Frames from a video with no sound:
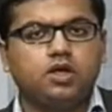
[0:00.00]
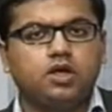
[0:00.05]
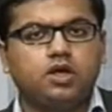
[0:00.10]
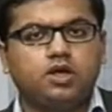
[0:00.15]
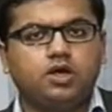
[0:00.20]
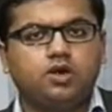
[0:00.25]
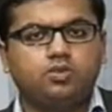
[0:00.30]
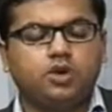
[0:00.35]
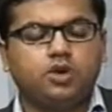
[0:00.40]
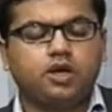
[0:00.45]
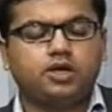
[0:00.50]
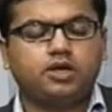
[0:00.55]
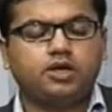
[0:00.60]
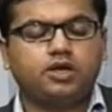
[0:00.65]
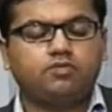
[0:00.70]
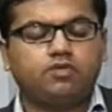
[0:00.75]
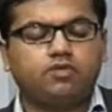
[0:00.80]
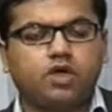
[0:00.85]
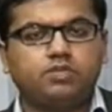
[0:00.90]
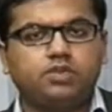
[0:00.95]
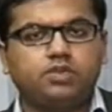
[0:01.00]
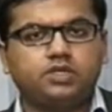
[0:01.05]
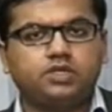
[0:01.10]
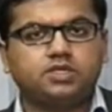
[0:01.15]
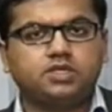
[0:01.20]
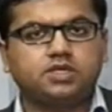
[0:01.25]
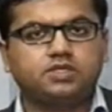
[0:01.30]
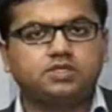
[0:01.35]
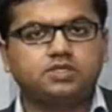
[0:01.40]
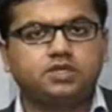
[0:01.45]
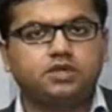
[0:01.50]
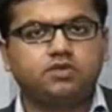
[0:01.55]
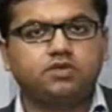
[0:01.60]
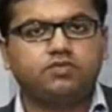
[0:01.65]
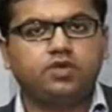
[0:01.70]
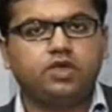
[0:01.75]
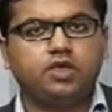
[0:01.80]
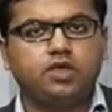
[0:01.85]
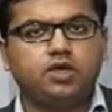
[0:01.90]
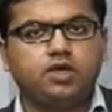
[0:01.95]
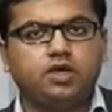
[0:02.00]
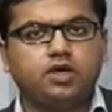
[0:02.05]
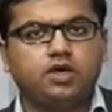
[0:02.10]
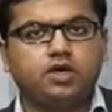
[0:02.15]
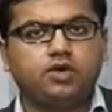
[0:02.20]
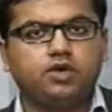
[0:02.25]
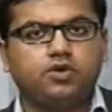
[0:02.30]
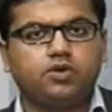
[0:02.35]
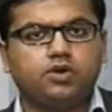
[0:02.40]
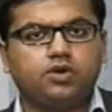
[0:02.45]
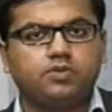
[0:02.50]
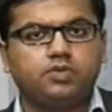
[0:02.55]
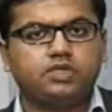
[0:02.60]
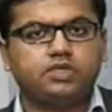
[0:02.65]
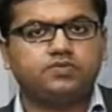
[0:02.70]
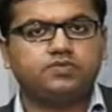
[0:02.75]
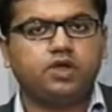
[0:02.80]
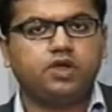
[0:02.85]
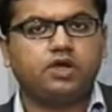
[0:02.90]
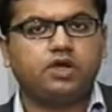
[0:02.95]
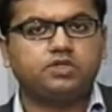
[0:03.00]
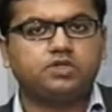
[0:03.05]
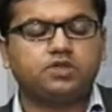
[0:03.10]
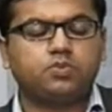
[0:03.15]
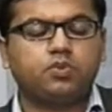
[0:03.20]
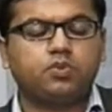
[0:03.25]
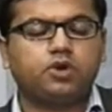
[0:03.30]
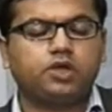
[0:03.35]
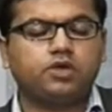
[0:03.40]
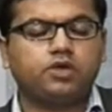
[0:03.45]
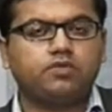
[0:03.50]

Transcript: market environment is concerned, it remains fairly supportive